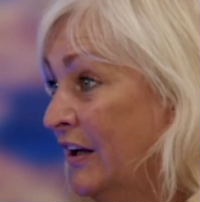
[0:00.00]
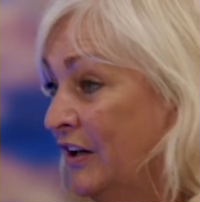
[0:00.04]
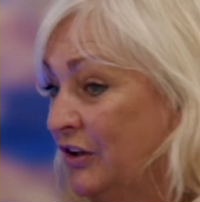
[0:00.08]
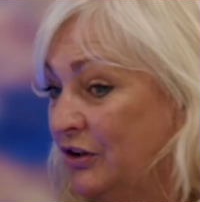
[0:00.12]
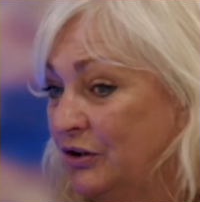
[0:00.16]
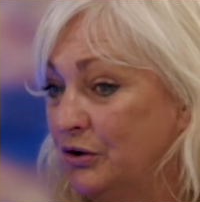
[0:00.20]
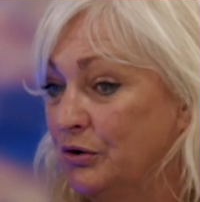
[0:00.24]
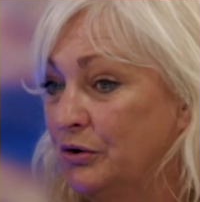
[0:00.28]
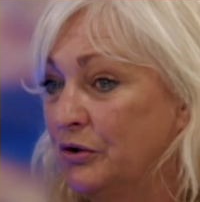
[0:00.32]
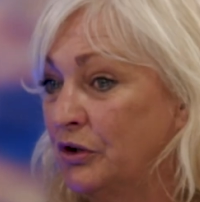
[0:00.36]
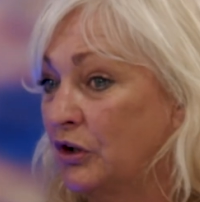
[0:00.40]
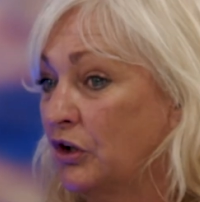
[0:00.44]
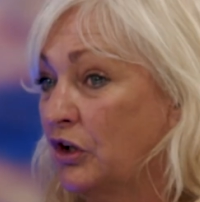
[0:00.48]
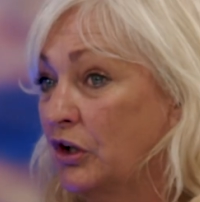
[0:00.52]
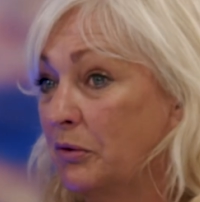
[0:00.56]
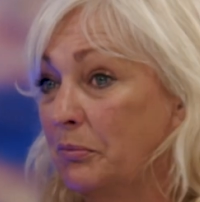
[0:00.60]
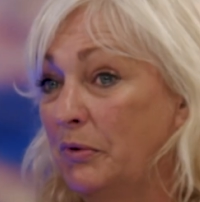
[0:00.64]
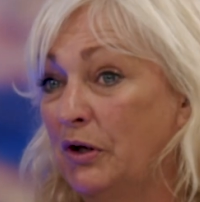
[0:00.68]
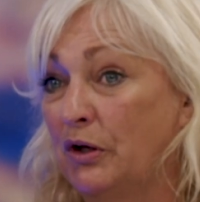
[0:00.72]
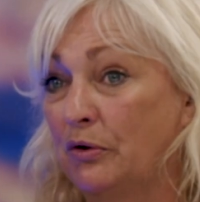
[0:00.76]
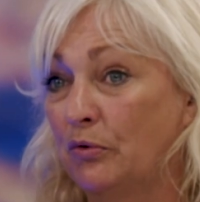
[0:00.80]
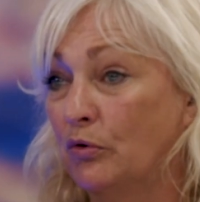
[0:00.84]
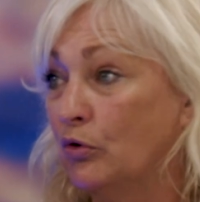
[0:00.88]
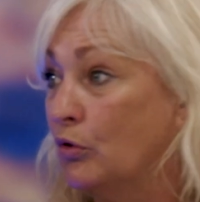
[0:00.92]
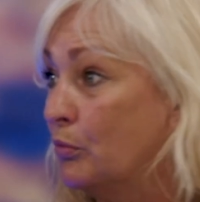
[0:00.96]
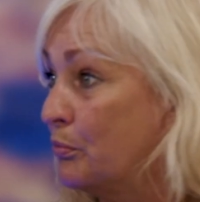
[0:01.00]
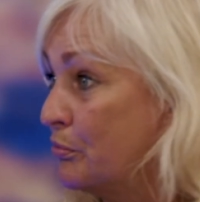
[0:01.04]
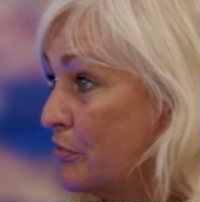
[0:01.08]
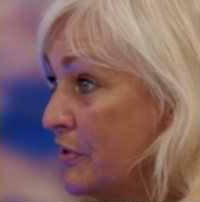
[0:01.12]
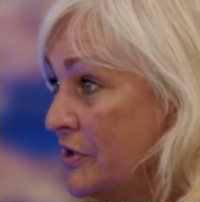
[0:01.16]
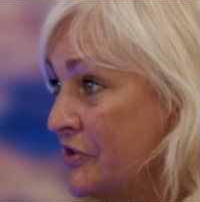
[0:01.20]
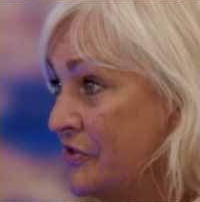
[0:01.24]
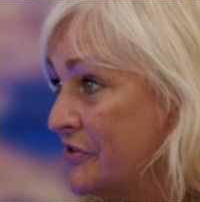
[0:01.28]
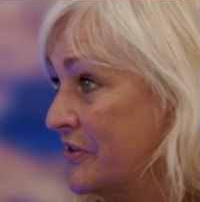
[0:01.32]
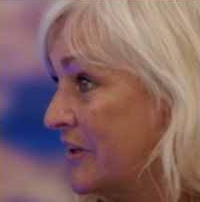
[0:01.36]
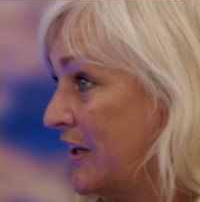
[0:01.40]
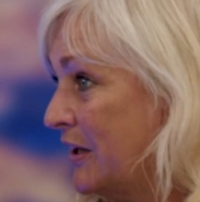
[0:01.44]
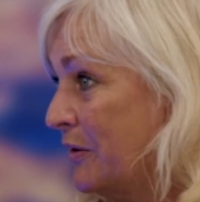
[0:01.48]
you can commute, or
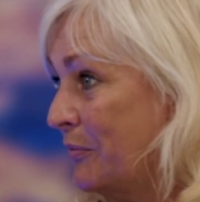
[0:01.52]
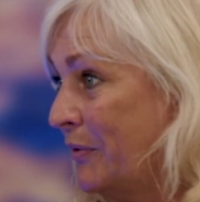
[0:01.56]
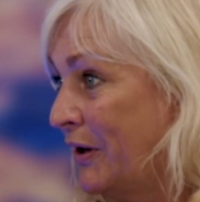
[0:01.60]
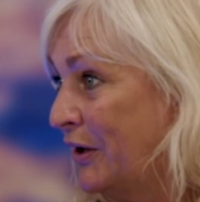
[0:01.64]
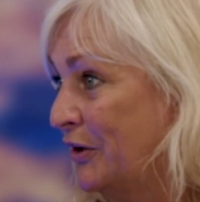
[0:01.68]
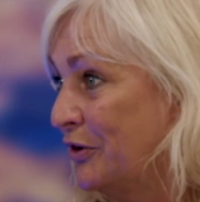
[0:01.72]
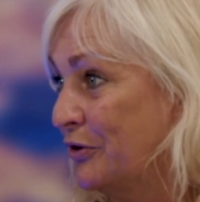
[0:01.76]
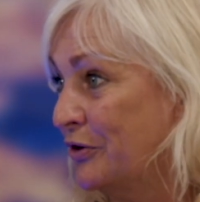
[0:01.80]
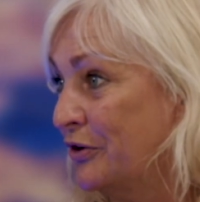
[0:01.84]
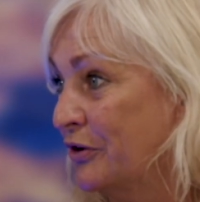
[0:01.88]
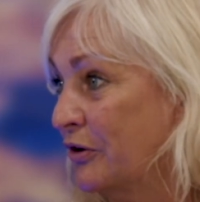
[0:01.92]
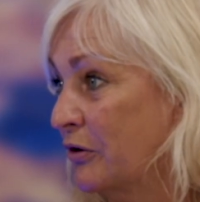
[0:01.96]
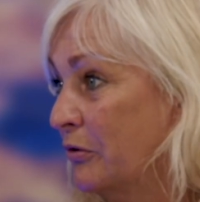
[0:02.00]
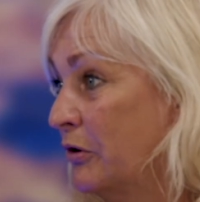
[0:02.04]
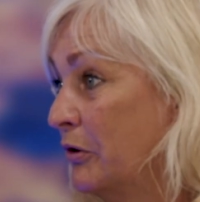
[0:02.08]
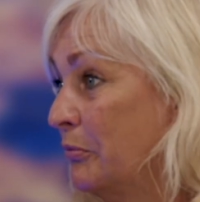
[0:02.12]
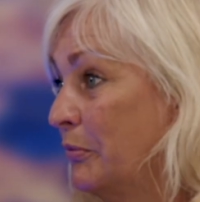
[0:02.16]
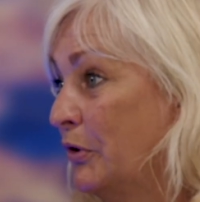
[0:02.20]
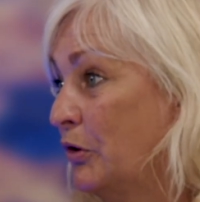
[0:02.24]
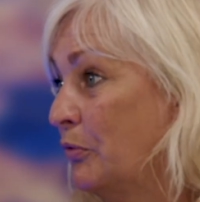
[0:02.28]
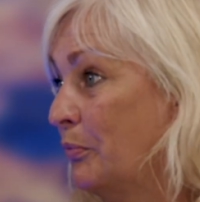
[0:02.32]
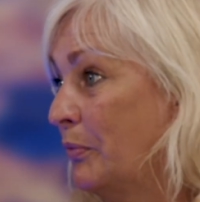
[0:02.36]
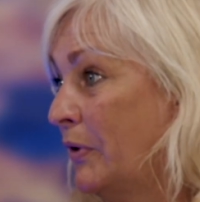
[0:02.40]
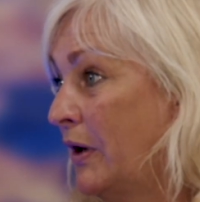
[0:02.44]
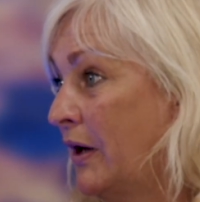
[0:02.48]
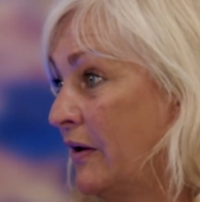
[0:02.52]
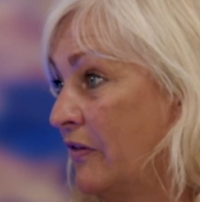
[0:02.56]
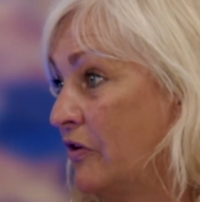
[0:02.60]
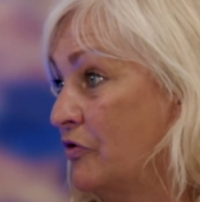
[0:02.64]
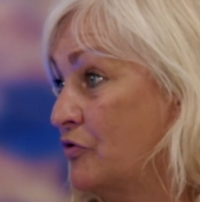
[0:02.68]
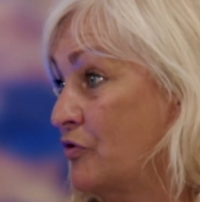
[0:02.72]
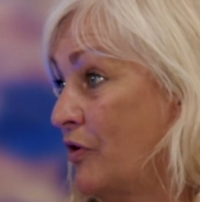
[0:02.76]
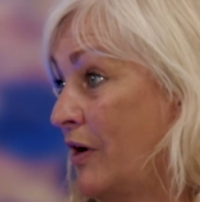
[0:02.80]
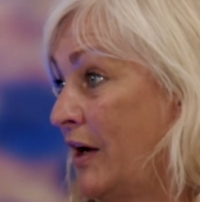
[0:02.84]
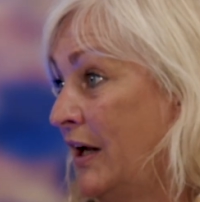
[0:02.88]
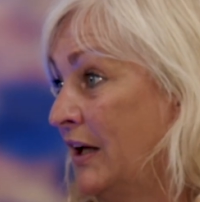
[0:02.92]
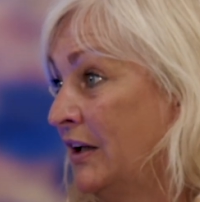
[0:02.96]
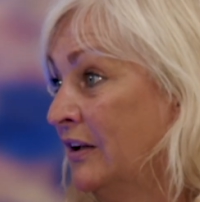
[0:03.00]
Brittany, where you can commute by the
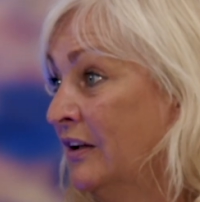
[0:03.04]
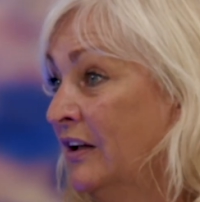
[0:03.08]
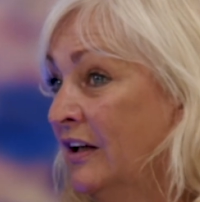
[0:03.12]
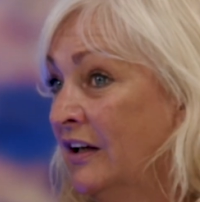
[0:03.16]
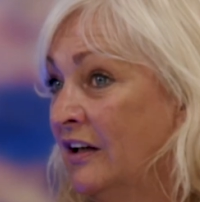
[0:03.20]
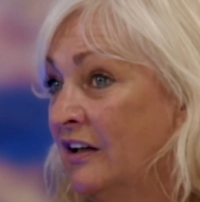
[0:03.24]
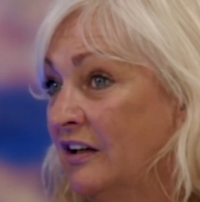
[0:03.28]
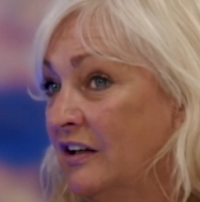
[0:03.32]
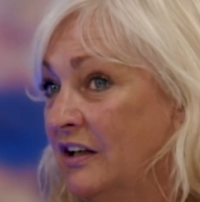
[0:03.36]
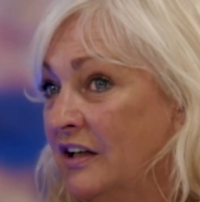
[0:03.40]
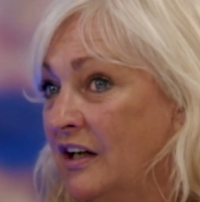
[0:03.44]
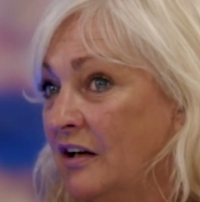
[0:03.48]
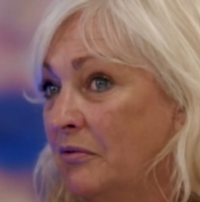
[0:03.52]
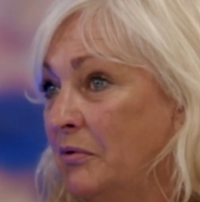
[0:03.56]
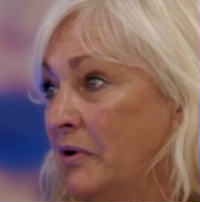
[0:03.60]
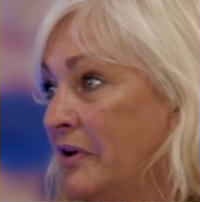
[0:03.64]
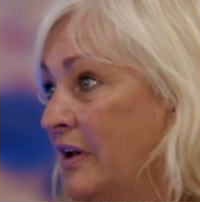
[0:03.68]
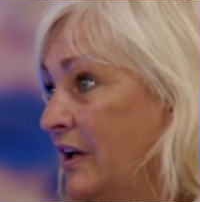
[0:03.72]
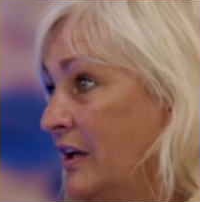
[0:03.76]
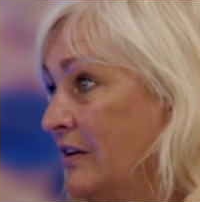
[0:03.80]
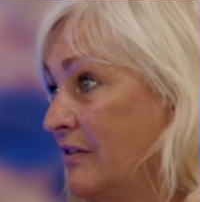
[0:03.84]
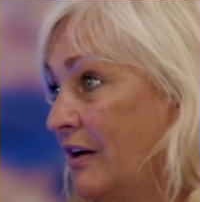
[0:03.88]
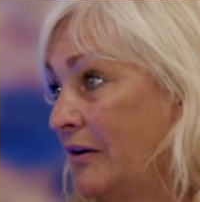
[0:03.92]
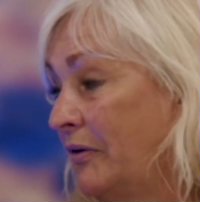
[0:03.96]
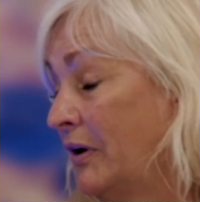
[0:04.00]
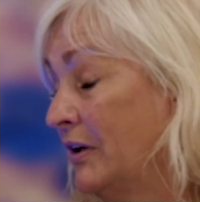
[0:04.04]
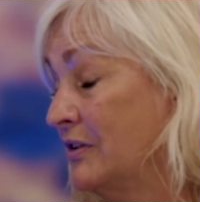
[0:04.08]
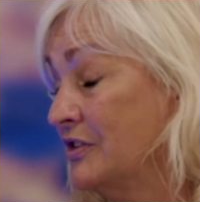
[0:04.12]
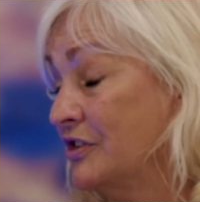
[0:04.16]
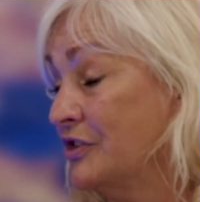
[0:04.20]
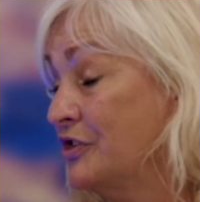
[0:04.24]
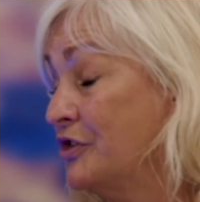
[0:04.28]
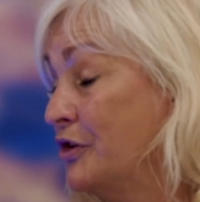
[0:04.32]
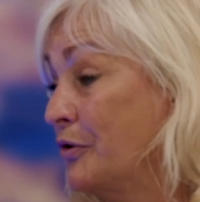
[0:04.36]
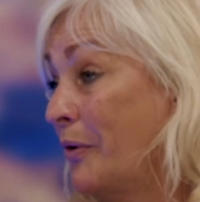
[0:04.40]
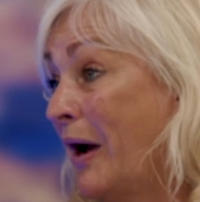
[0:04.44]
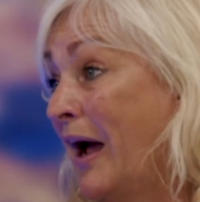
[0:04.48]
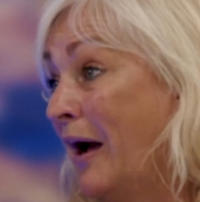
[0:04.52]
train, within under
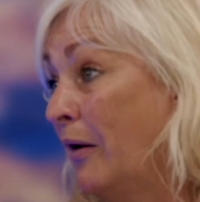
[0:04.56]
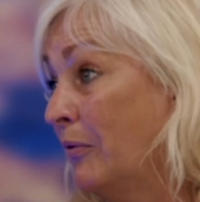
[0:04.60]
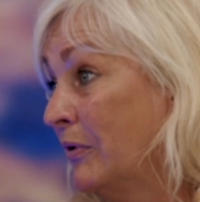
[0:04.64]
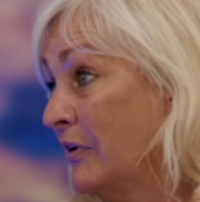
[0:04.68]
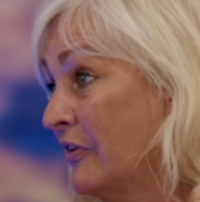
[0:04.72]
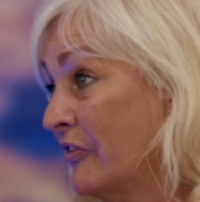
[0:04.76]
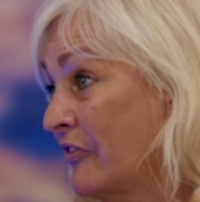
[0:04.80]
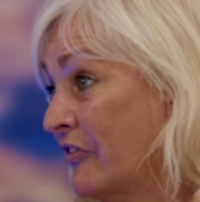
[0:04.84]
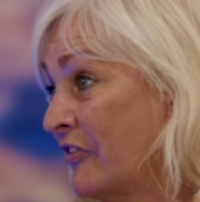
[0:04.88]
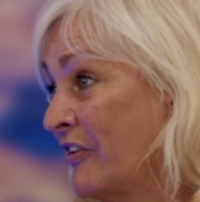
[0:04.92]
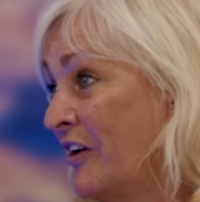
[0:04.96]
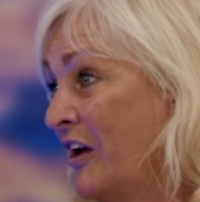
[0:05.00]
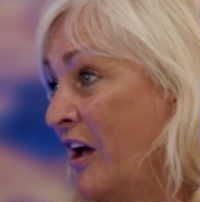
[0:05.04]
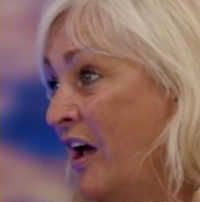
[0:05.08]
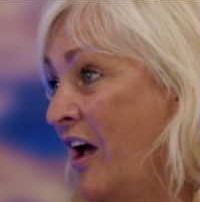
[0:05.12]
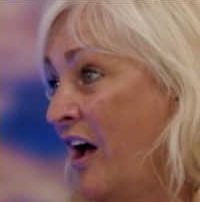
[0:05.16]
2 hours.